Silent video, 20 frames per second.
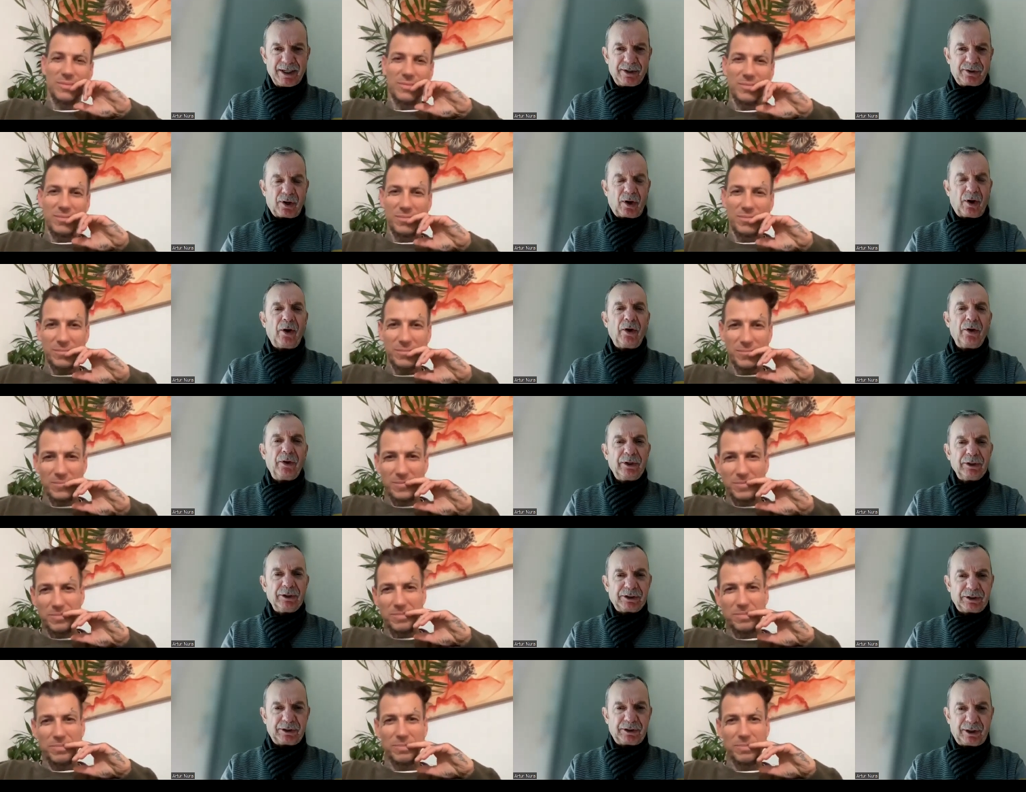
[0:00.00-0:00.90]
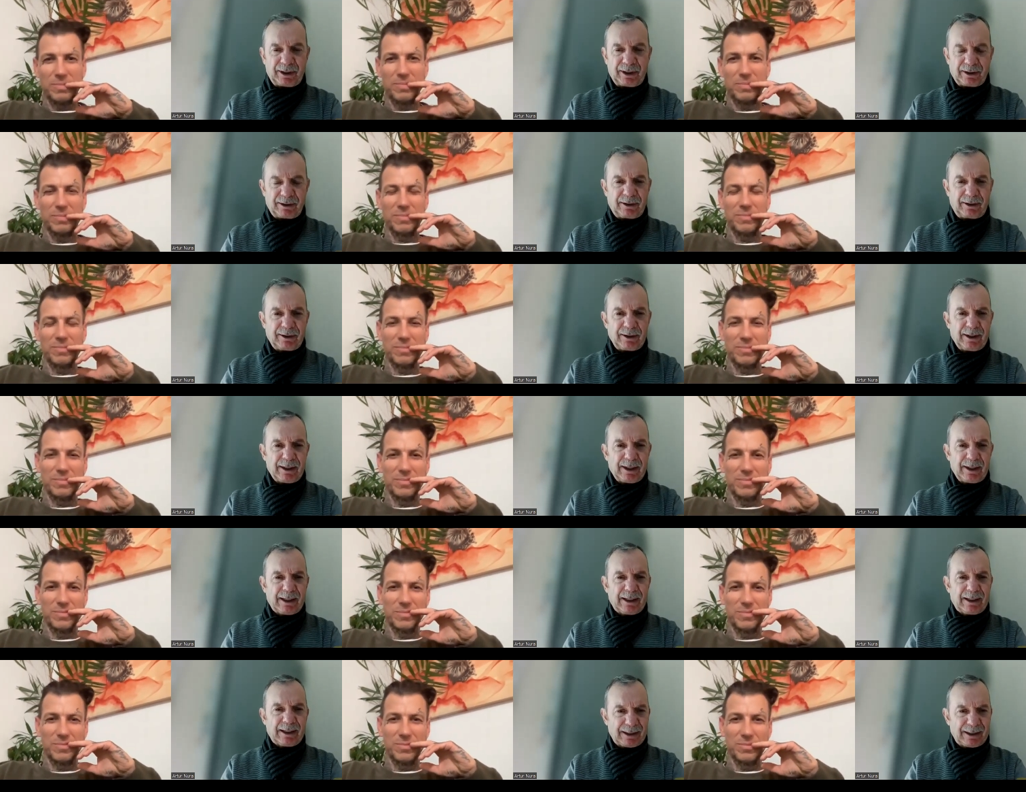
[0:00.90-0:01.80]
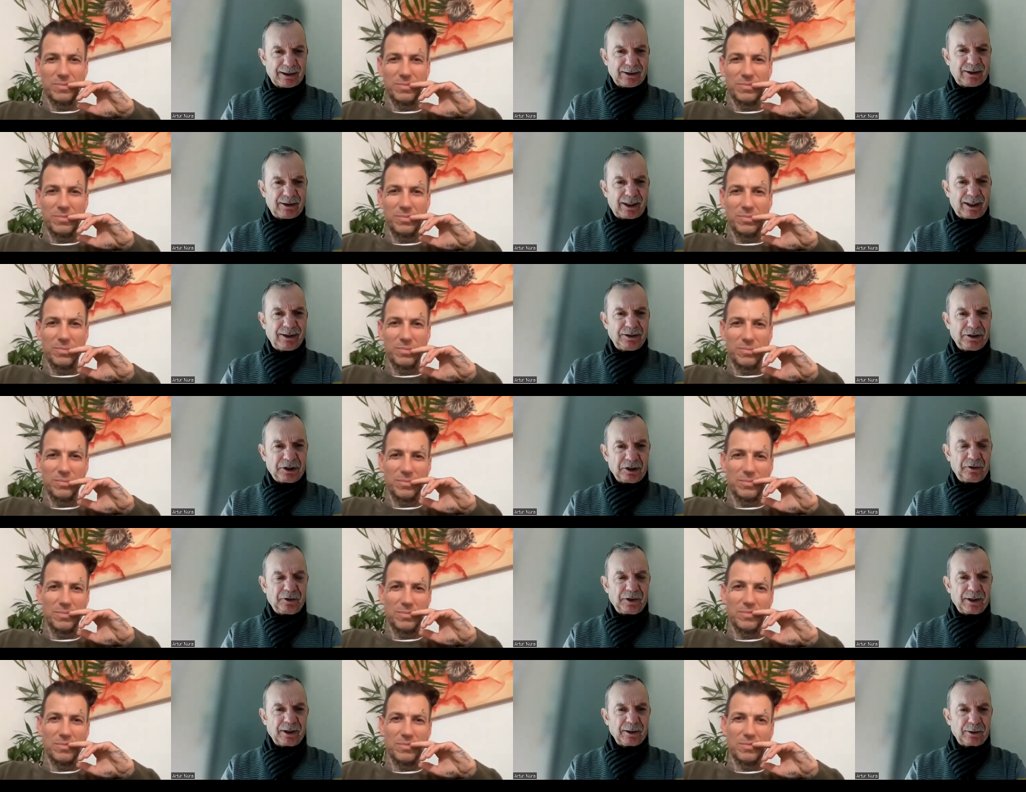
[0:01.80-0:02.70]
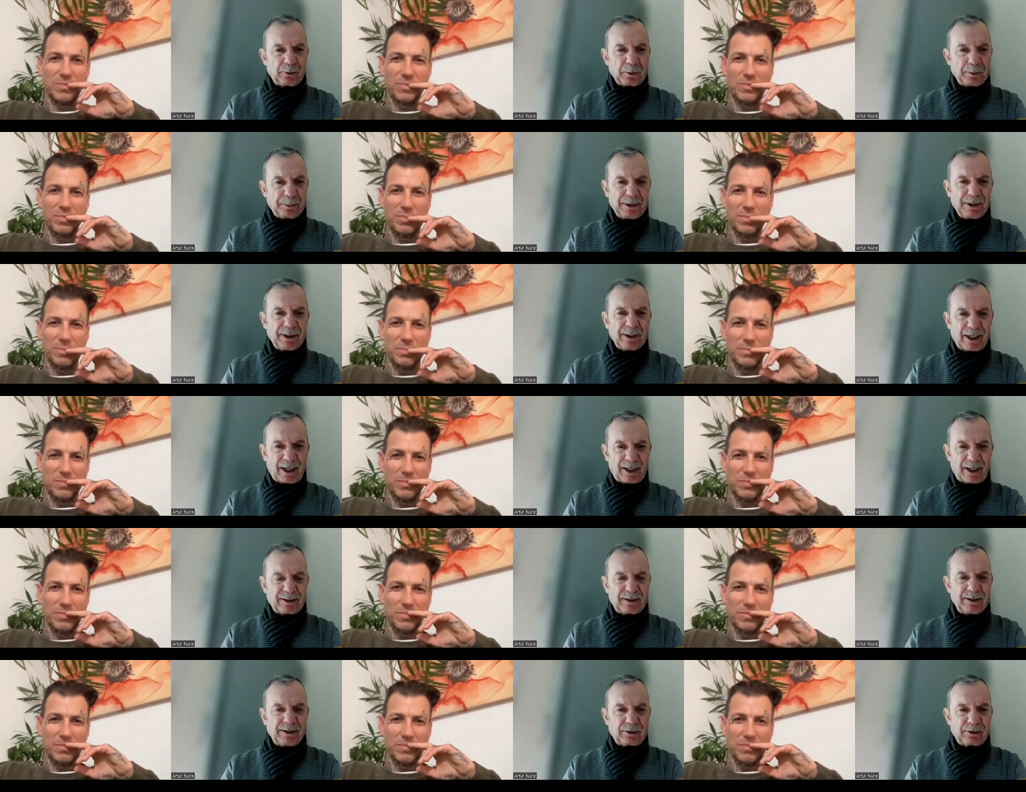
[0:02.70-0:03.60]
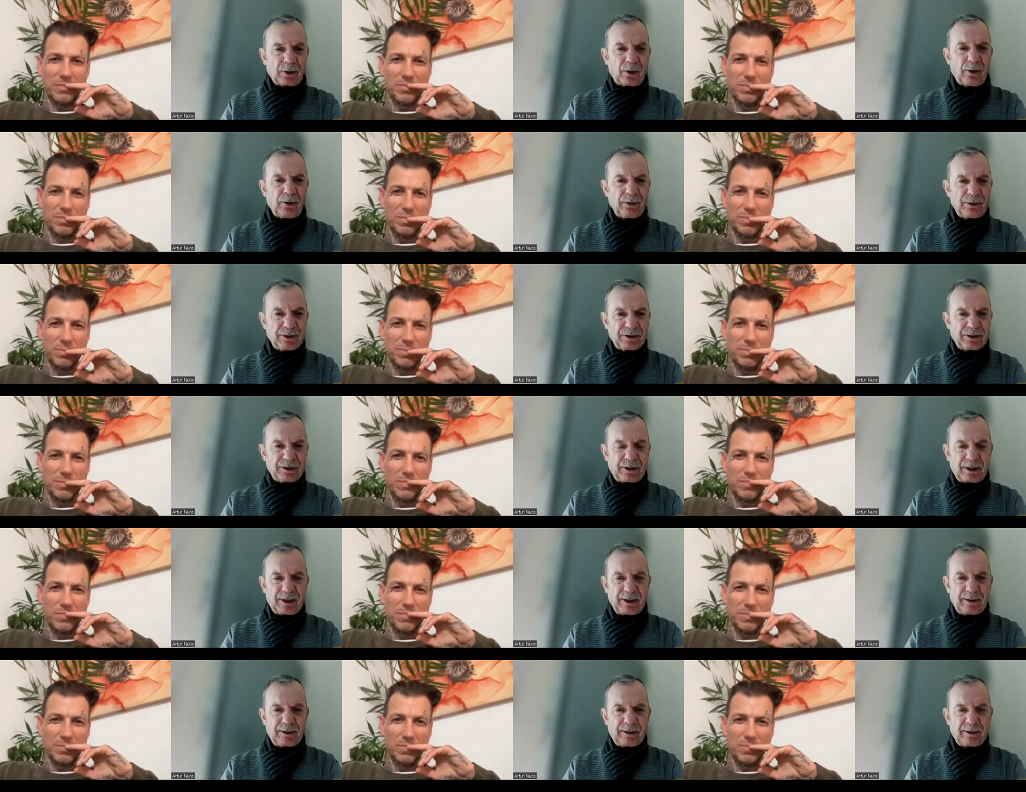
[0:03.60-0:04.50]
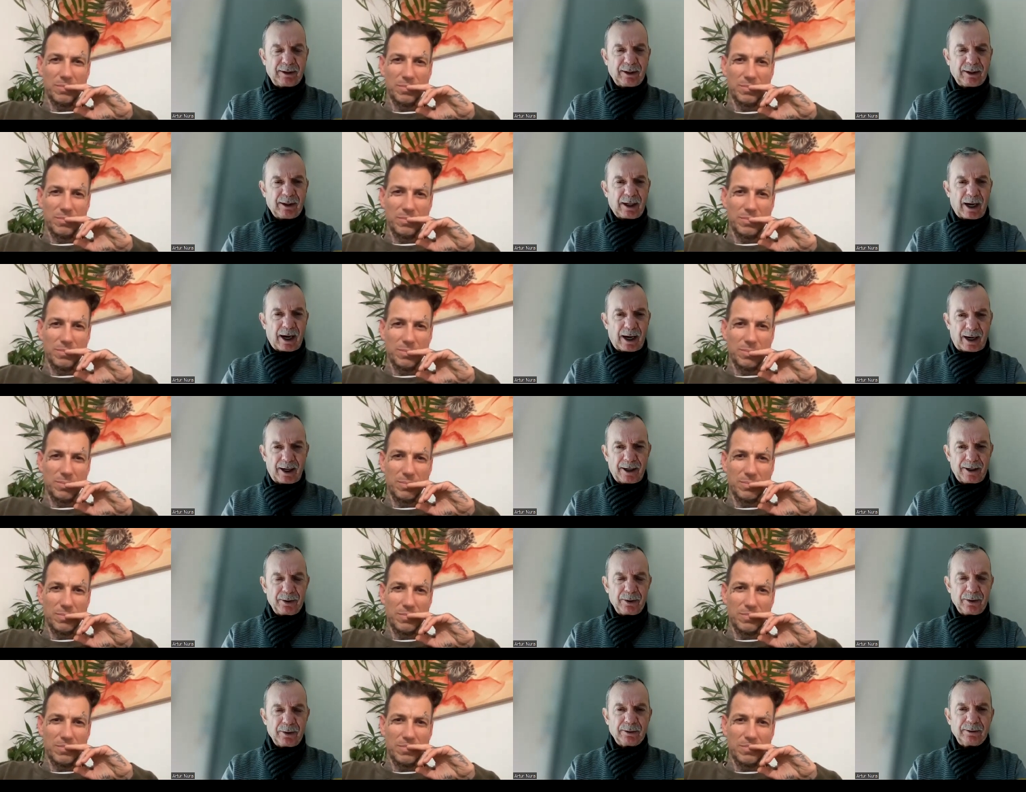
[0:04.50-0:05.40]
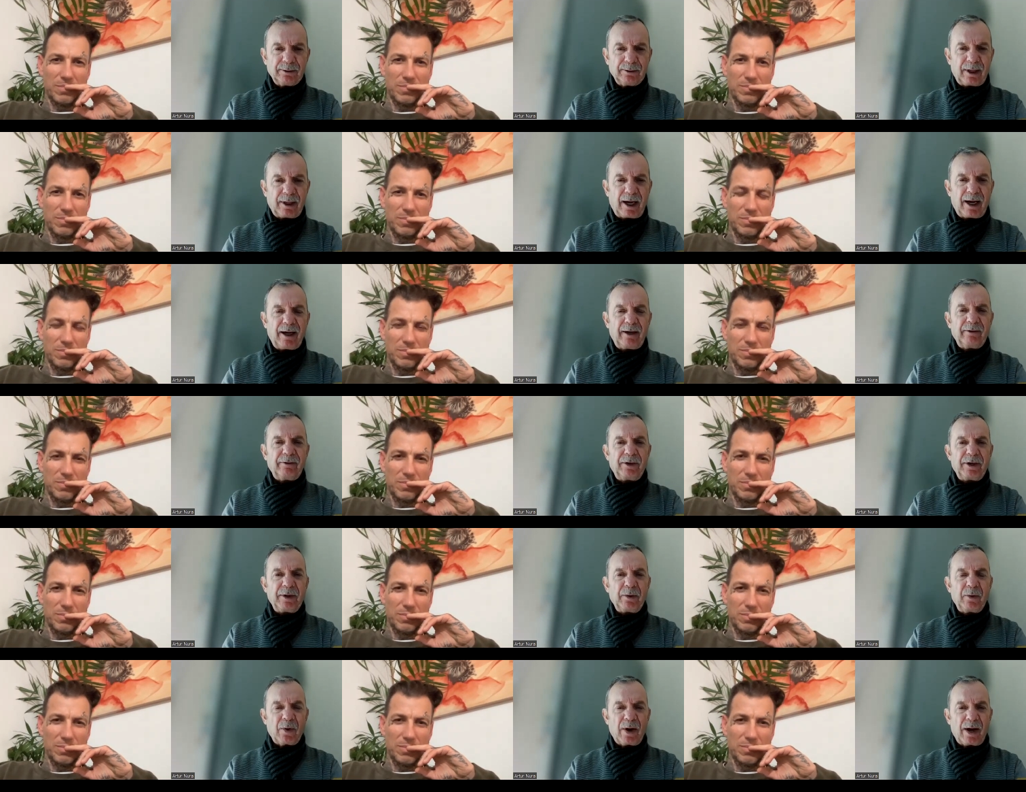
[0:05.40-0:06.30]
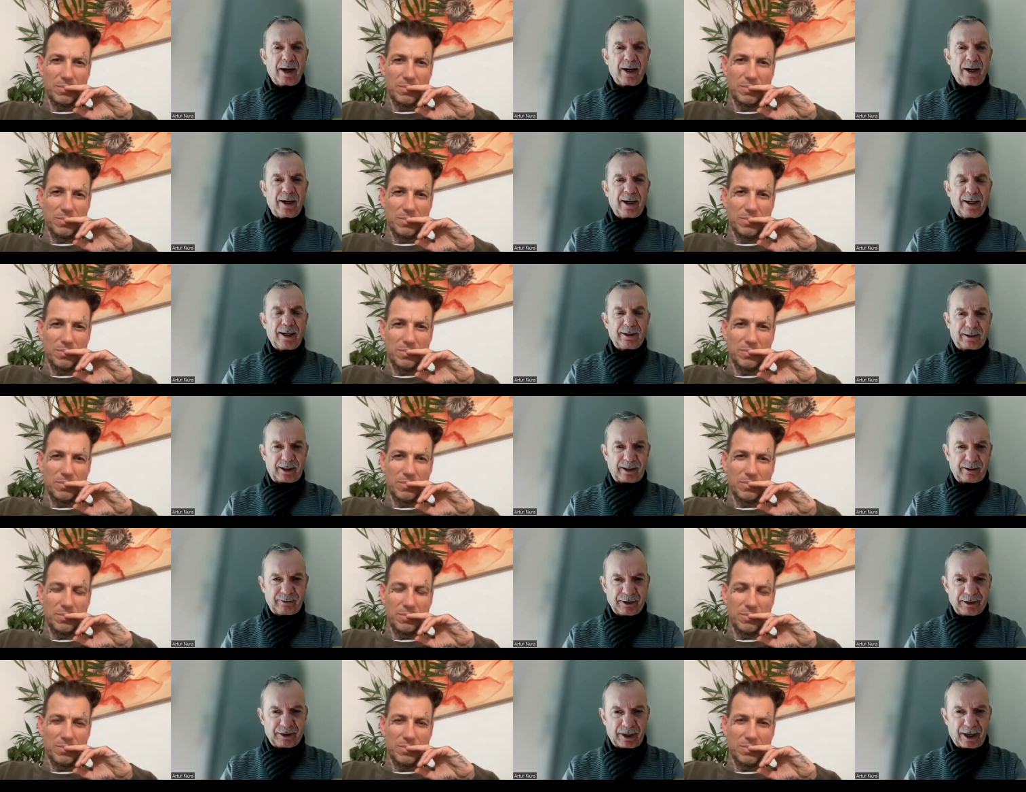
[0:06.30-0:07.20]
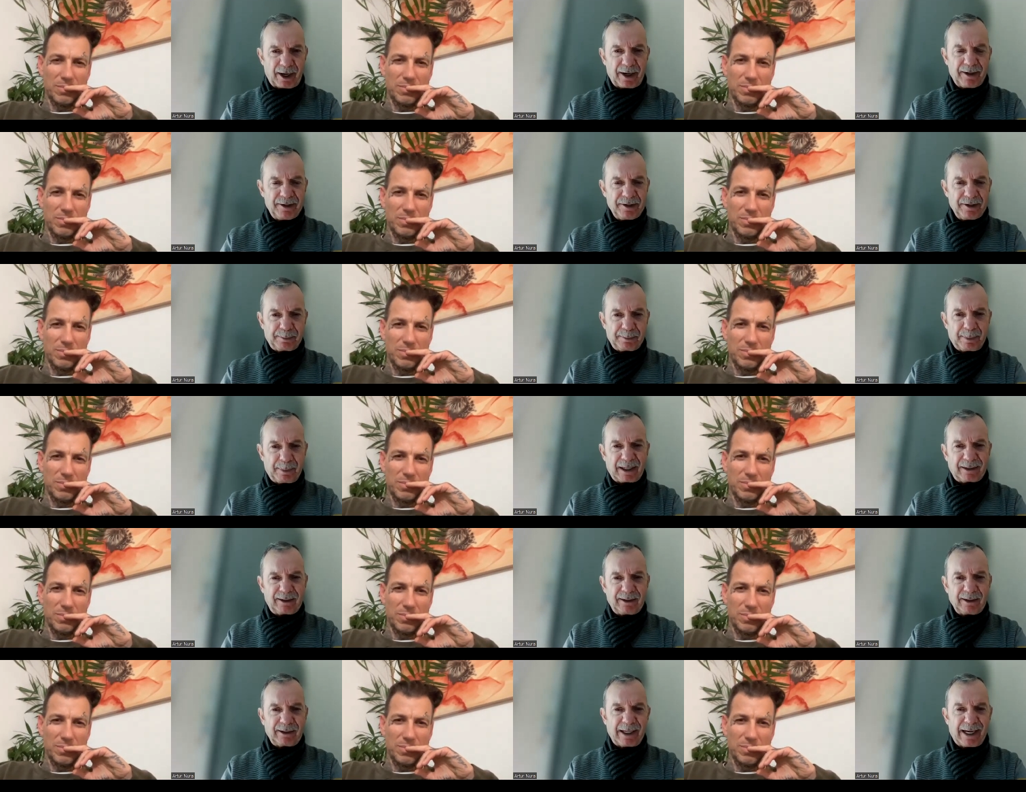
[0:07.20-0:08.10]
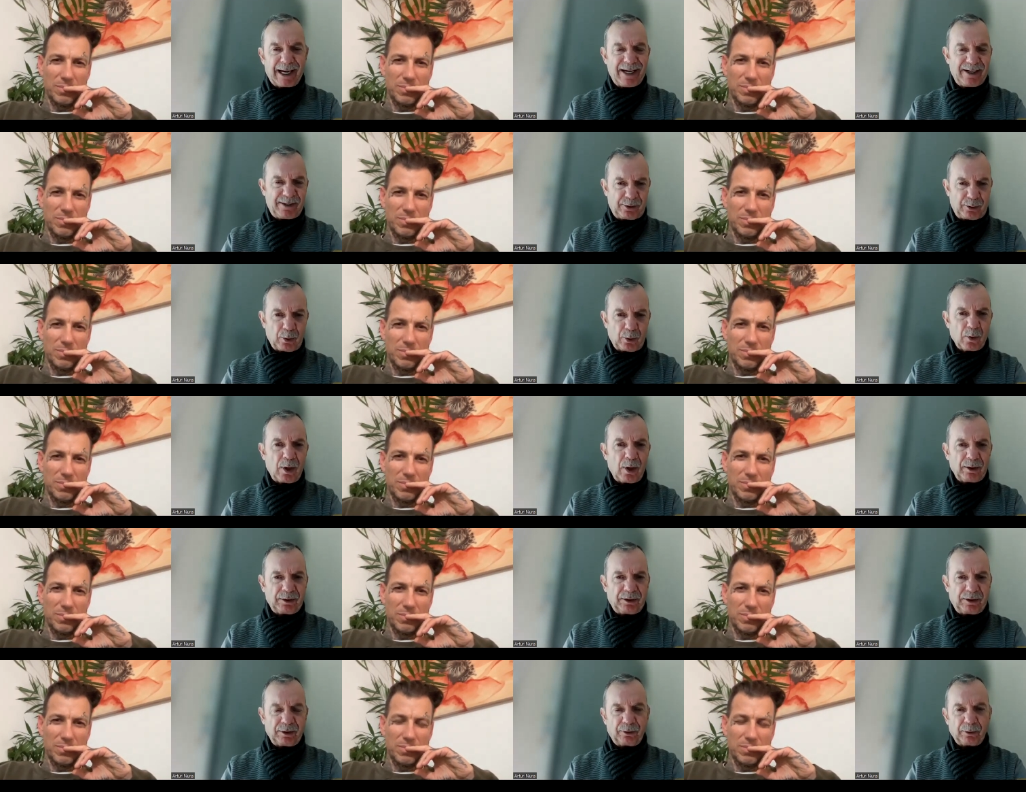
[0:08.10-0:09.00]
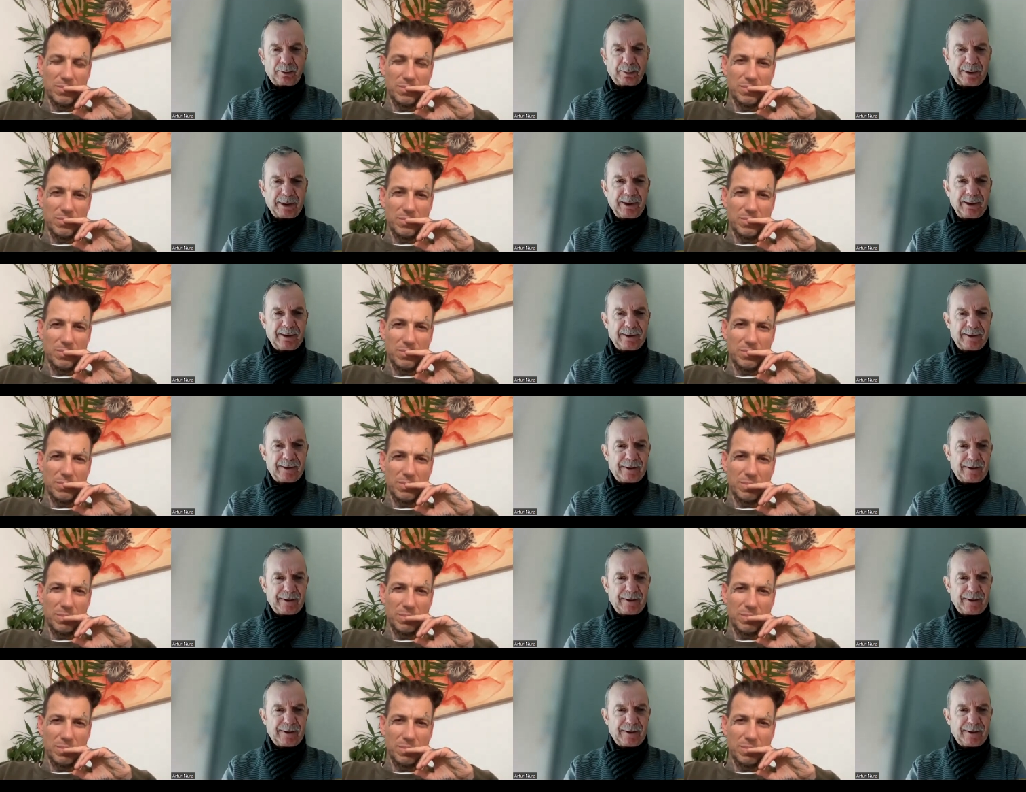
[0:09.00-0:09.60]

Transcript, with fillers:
Speaker 1: is on the street. Is that difficult to be an artist on the street? Are you everywhere and every time respected as you want it to be?